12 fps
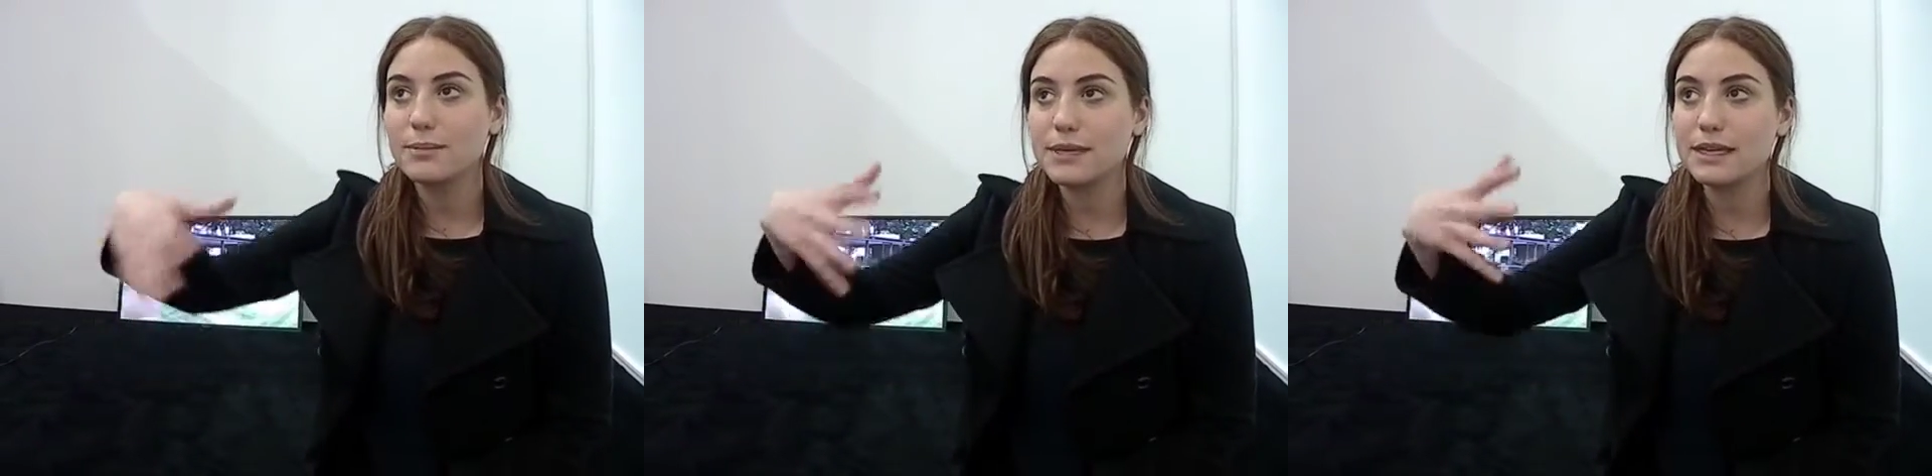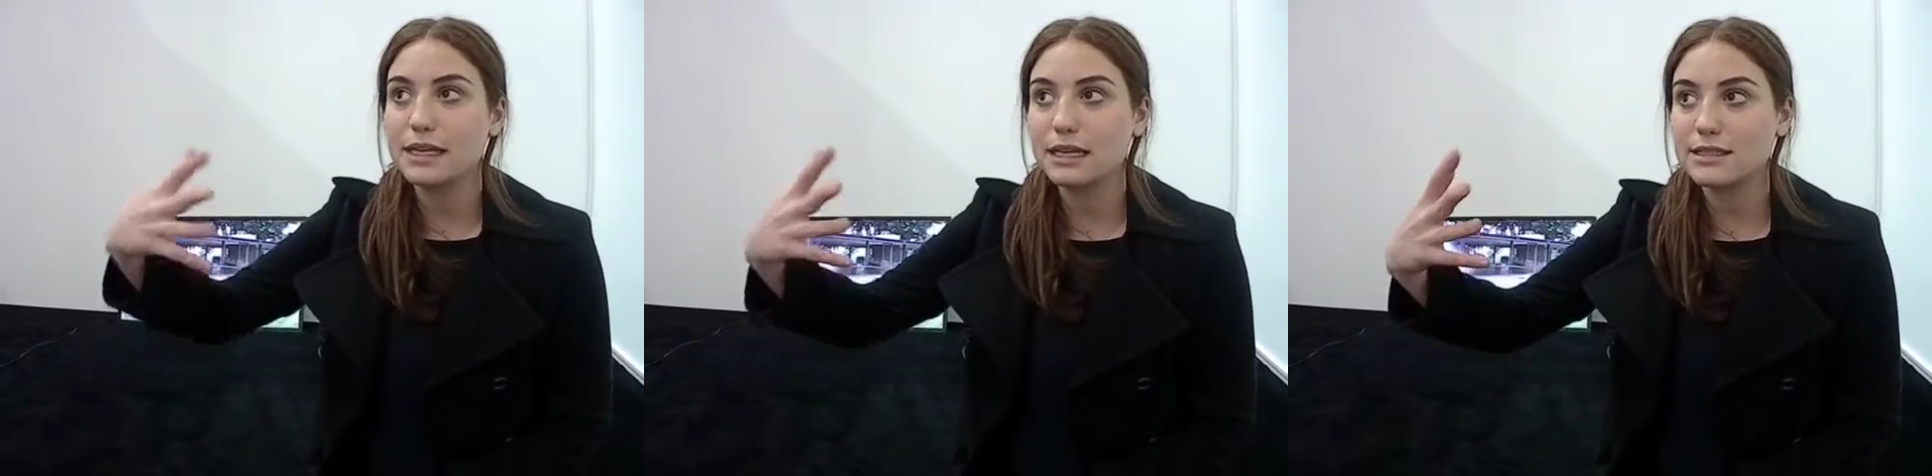
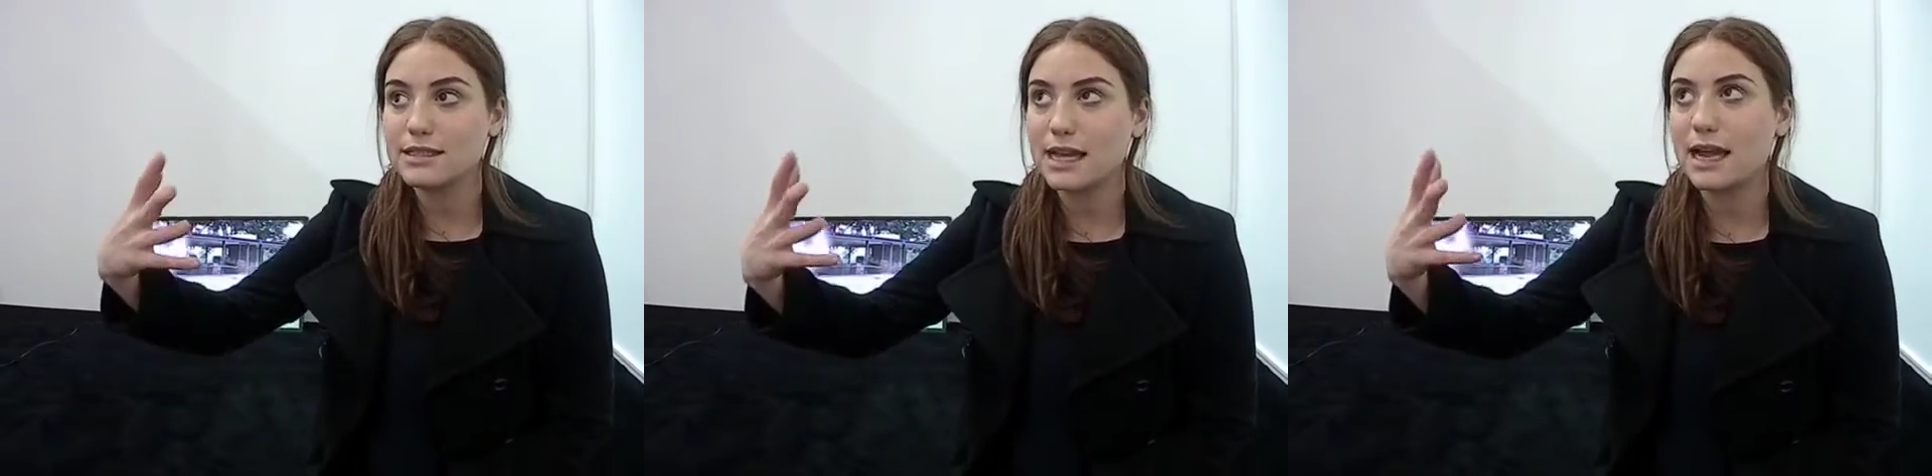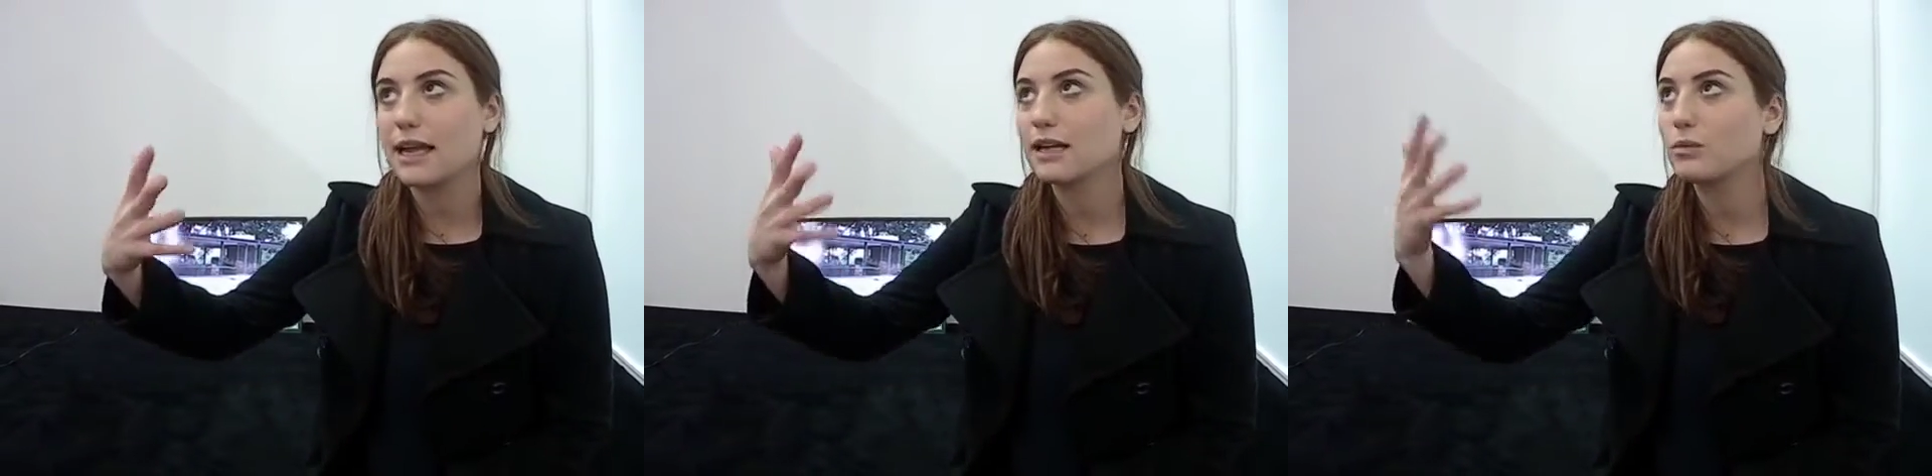being
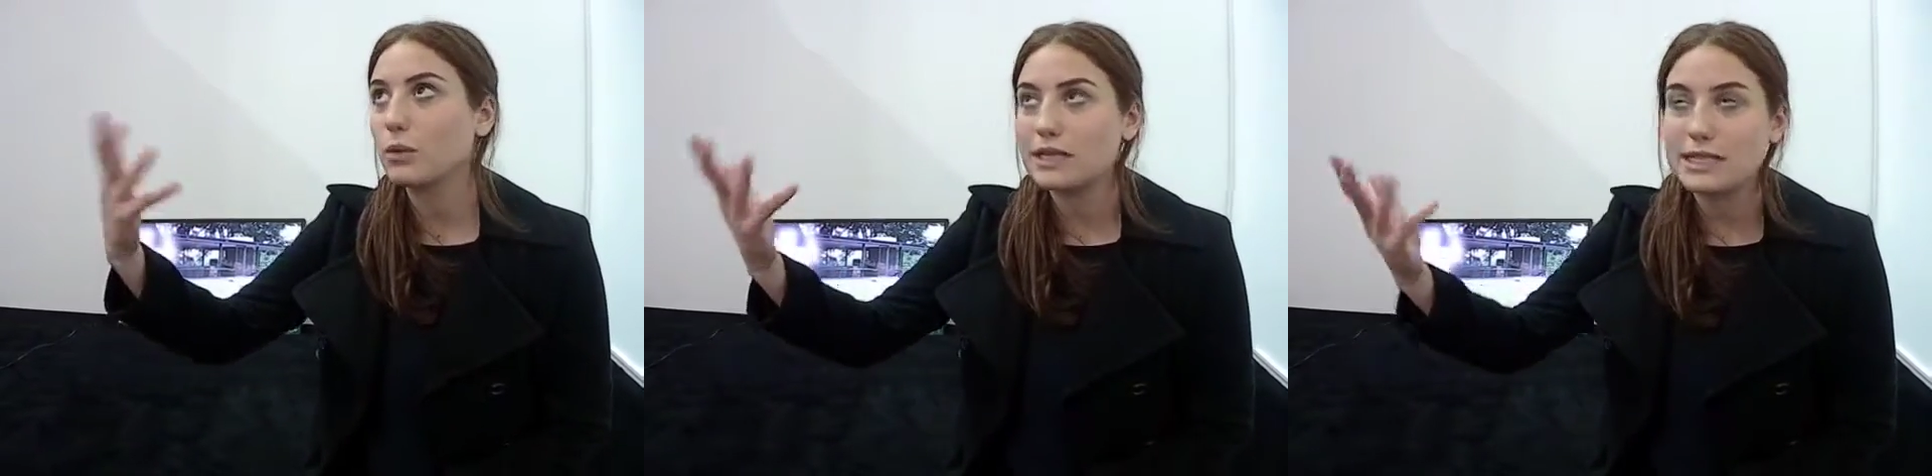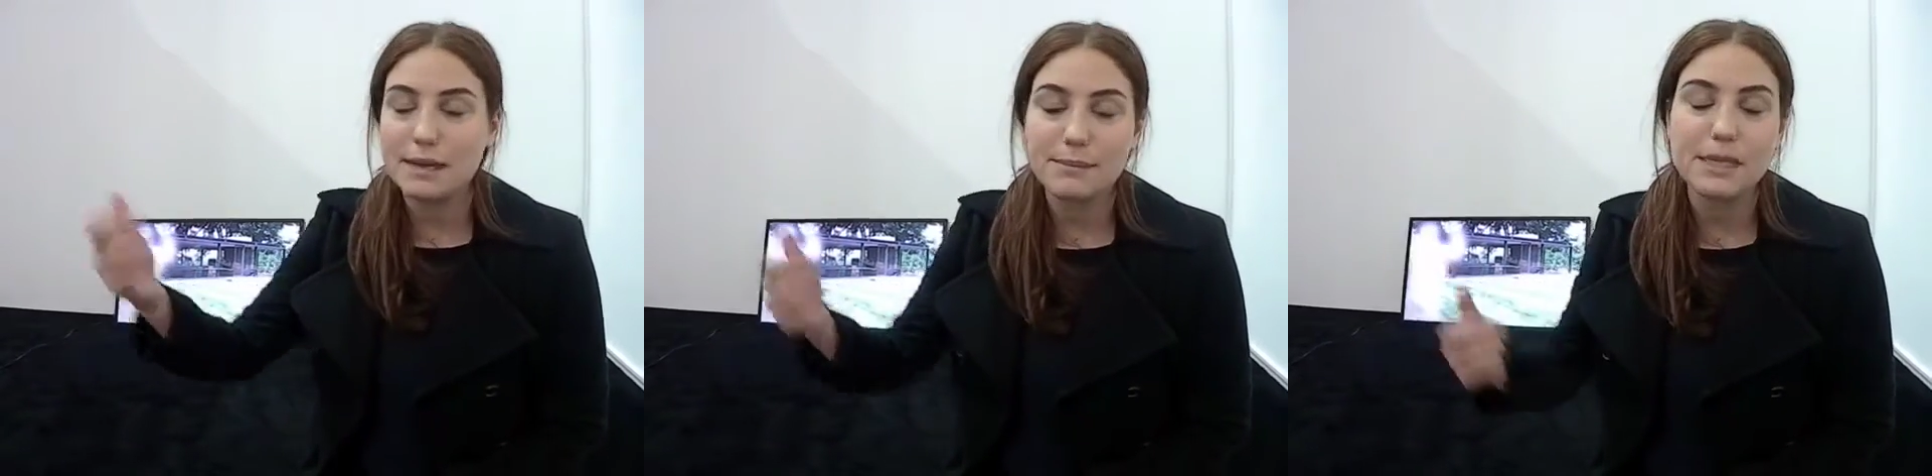inside, what
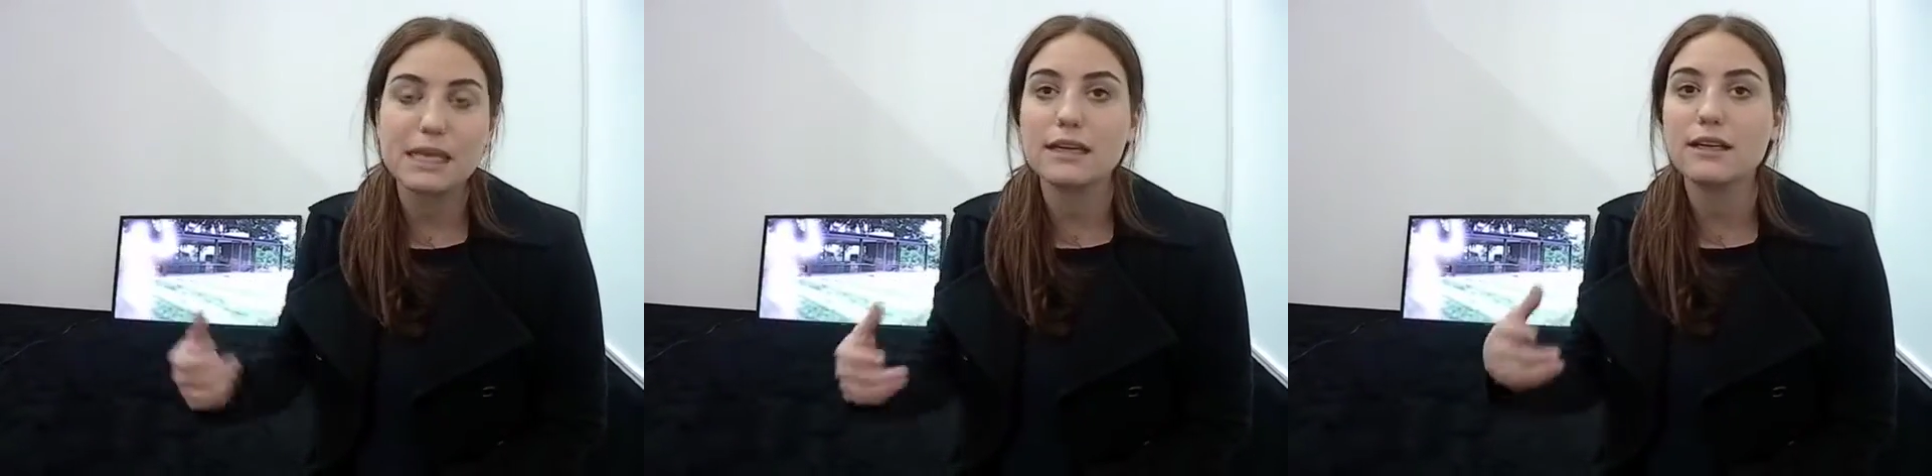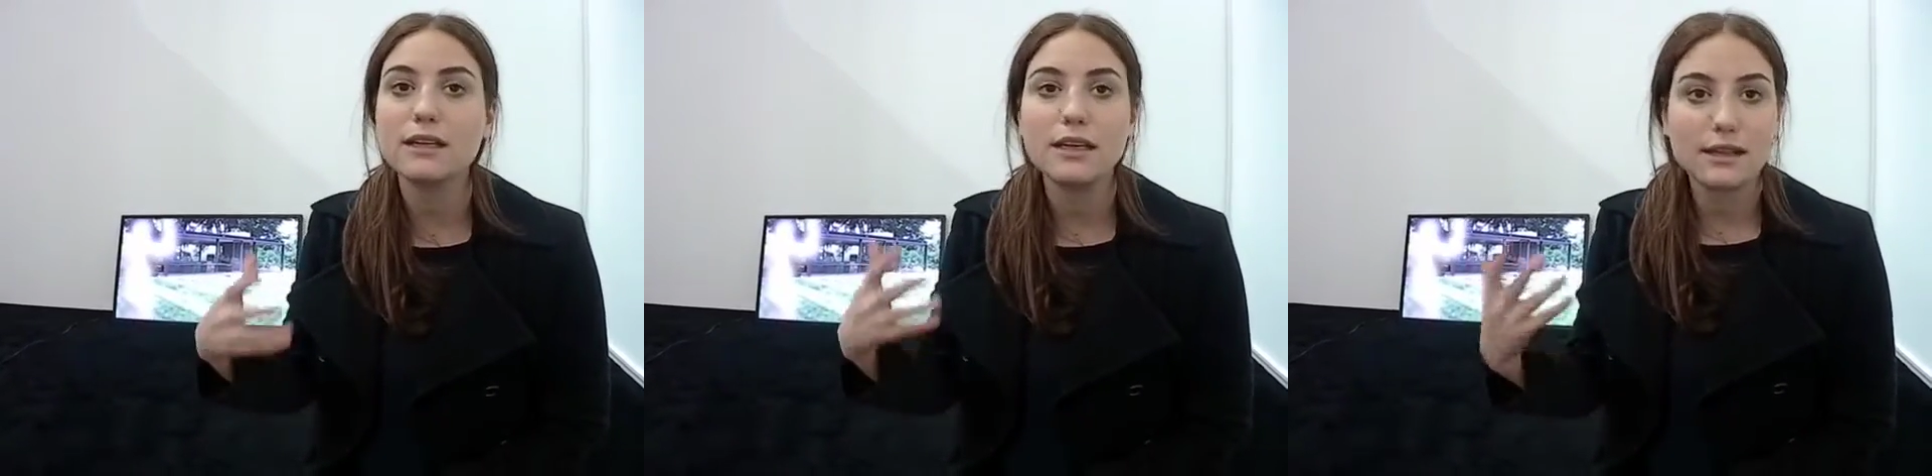does that mean?